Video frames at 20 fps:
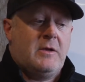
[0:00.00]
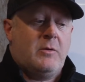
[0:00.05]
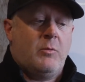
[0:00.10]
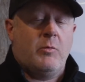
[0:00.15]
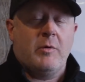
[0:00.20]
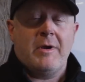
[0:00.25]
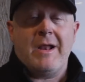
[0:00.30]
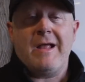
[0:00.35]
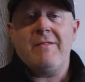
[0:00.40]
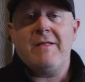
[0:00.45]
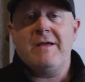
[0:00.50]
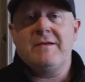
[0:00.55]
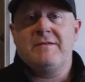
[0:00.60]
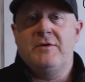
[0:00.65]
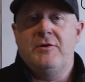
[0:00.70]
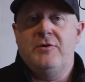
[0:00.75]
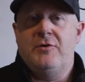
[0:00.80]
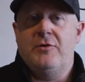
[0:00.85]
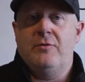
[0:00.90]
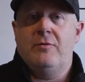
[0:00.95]
What I like
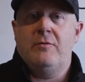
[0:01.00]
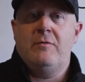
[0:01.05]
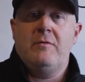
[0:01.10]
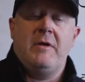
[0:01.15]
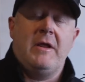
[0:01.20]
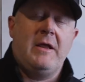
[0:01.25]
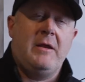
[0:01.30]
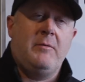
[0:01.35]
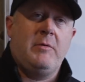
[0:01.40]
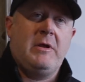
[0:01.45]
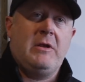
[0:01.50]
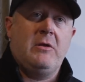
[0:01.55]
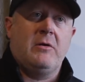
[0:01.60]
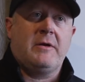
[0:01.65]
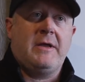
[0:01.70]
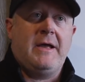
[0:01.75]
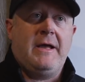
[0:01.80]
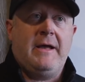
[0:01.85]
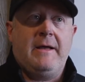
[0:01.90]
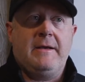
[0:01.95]
to do, and we
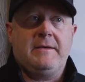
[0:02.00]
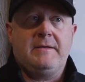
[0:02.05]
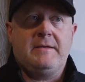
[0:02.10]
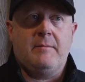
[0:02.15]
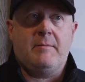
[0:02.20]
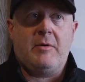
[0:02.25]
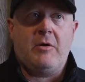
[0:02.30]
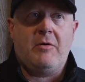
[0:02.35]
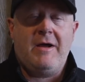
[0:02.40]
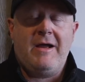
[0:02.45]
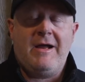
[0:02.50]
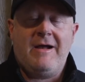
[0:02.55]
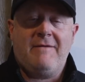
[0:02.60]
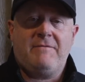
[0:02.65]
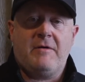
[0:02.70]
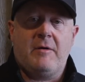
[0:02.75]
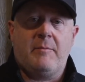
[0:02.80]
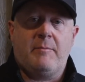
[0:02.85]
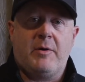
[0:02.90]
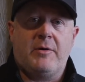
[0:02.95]
look at about
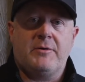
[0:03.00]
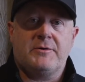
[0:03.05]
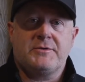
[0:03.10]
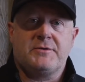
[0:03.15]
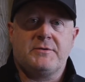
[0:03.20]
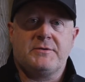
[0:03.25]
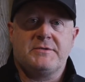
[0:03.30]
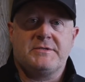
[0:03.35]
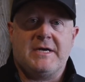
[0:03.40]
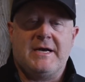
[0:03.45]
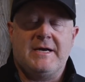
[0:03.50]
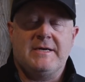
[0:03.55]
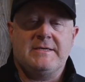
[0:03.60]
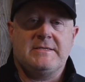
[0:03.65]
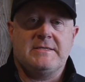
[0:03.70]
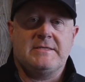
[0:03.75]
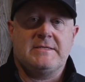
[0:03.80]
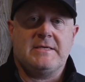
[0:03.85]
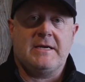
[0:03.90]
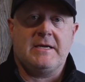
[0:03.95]
half our parcel
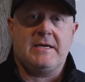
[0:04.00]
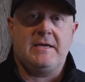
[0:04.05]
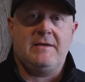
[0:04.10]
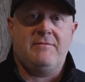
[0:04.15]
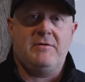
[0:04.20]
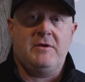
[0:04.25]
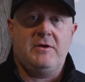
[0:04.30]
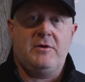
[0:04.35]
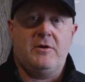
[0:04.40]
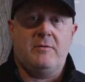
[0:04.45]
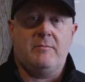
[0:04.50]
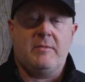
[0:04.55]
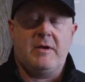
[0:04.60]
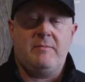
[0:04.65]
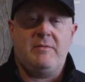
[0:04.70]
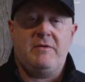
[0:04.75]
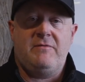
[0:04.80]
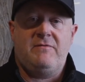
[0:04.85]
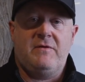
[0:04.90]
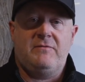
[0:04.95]
sizes on a given year
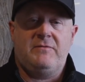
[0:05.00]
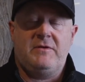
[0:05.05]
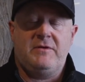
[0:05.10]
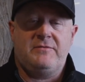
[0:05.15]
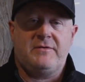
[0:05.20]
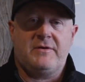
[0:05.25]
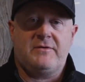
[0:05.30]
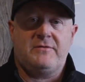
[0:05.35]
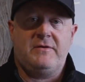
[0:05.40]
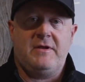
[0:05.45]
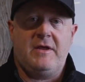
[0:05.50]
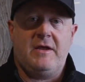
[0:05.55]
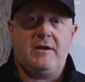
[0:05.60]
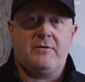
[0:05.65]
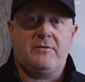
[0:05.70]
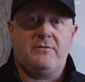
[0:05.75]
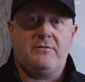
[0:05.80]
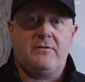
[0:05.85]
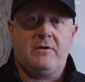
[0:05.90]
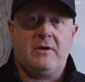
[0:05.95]
might be 50, 60
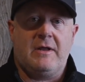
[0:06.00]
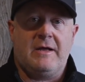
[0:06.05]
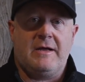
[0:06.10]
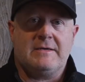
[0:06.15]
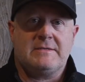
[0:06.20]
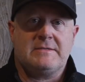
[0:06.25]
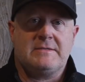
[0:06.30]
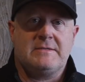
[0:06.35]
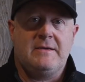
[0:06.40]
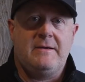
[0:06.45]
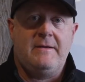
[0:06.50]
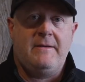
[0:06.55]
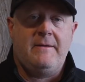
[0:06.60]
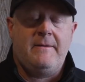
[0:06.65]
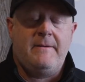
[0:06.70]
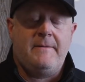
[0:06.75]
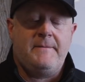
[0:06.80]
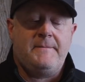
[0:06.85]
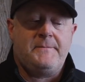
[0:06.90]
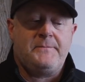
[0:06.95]
acres or less
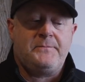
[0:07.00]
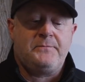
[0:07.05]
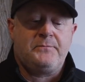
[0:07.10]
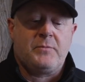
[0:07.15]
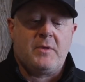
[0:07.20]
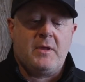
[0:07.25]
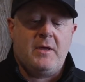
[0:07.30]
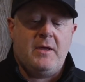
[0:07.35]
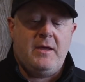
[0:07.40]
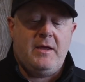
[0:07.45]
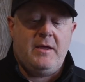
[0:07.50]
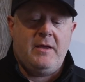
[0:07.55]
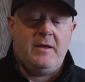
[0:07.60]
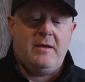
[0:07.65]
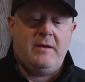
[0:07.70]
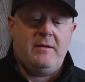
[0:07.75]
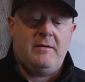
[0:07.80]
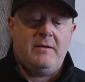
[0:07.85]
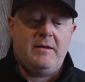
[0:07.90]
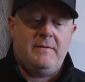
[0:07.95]

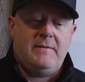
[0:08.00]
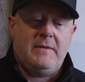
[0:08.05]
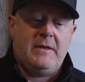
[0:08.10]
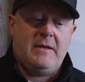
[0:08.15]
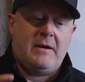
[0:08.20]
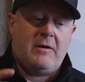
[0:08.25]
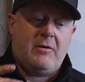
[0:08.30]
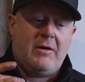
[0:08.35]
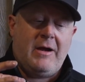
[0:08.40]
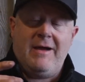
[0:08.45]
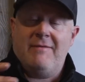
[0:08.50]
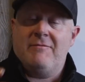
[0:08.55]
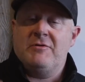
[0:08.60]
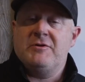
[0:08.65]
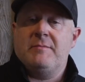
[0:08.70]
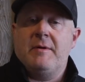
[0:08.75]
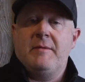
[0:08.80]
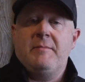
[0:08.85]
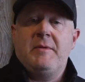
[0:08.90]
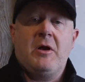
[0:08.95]
and and then our
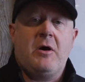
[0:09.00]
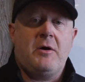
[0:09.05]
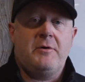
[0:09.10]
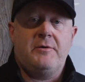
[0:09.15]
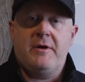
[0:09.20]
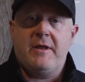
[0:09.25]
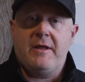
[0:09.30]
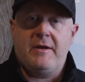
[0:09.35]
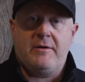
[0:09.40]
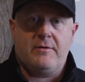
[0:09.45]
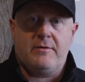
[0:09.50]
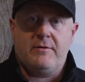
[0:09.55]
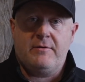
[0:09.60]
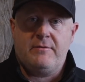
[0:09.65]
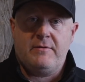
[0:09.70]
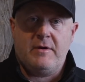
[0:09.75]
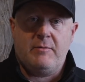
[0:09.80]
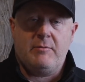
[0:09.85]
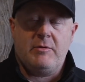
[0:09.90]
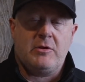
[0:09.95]
average might be 100
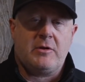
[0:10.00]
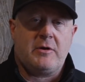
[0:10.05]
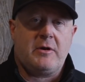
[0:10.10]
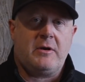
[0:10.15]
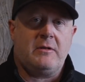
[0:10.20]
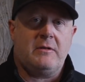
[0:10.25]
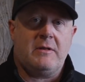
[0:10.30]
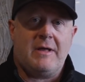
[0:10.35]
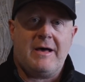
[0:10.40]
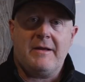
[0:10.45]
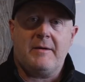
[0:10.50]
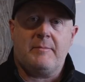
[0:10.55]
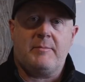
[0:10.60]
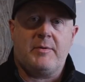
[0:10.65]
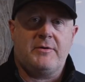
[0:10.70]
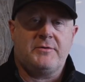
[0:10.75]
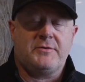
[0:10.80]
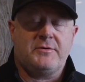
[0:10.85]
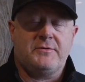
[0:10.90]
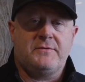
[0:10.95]
acres and we look at a lot of
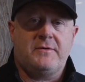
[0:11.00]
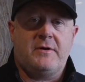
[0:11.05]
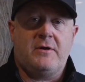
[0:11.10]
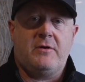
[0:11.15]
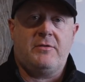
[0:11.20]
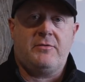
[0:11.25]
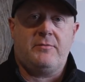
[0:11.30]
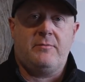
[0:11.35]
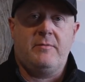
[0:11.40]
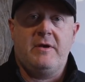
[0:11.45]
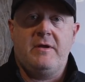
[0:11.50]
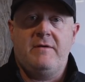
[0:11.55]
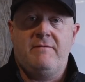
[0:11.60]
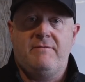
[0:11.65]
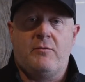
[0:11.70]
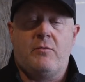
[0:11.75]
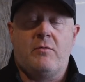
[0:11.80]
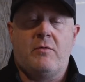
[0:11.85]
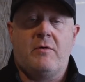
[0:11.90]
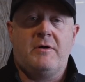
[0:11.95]
parcels that are three
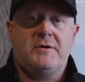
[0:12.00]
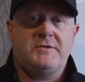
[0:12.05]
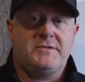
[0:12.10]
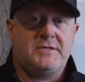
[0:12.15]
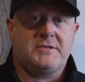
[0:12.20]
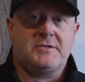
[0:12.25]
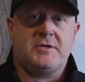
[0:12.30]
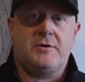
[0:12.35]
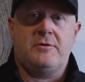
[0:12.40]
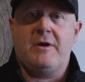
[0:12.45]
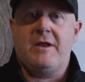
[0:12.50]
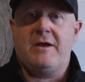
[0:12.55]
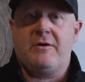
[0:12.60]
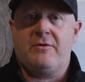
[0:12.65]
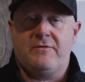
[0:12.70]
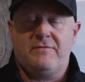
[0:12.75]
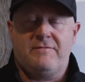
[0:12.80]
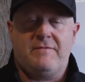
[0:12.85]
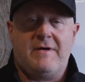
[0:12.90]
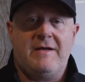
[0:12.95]
four 600
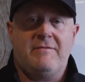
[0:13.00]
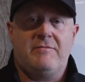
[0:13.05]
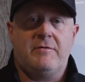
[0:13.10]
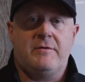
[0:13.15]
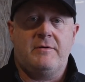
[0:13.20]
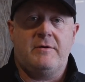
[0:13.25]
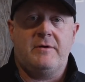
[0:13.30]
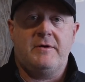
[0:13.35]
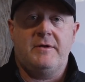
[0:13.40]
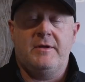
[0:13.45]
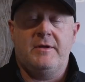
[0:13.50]
acres 500